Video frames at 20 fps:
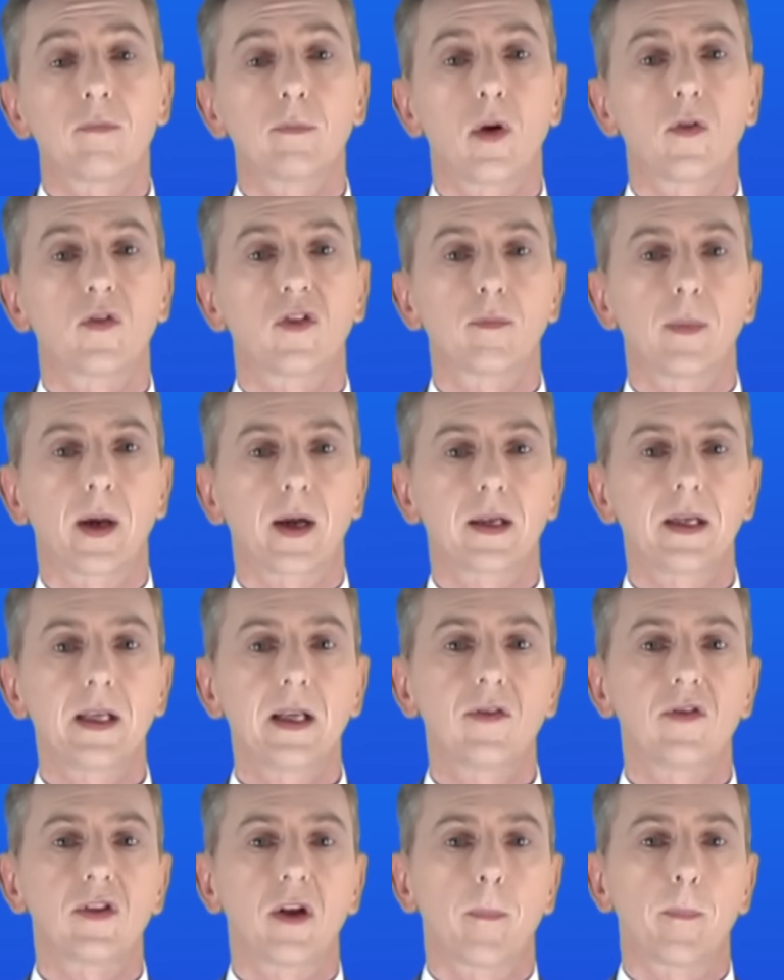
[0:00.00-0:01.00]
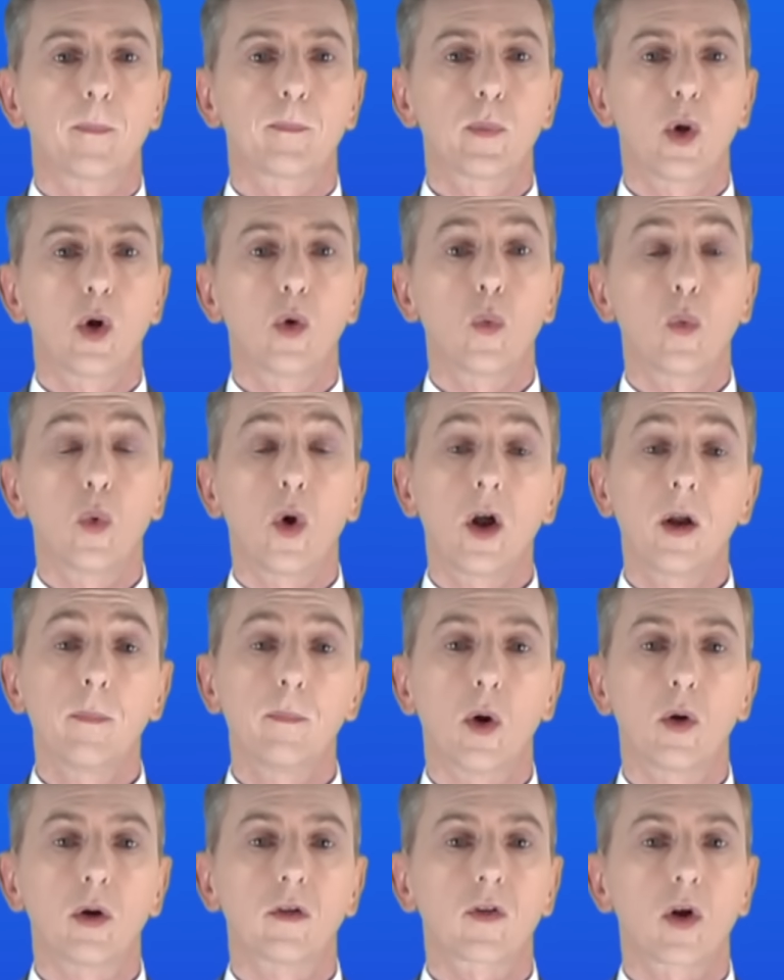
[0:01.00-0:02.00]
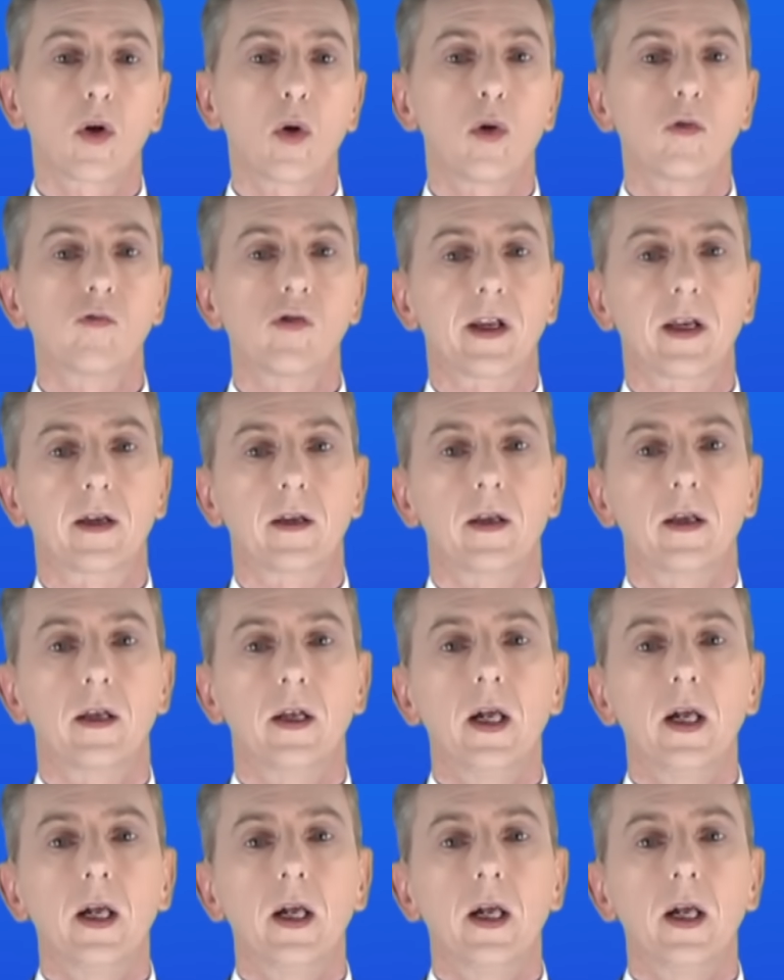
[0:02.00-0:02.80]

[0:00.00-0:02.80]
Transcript: moles of magnesium, but 1 mole of chlorine.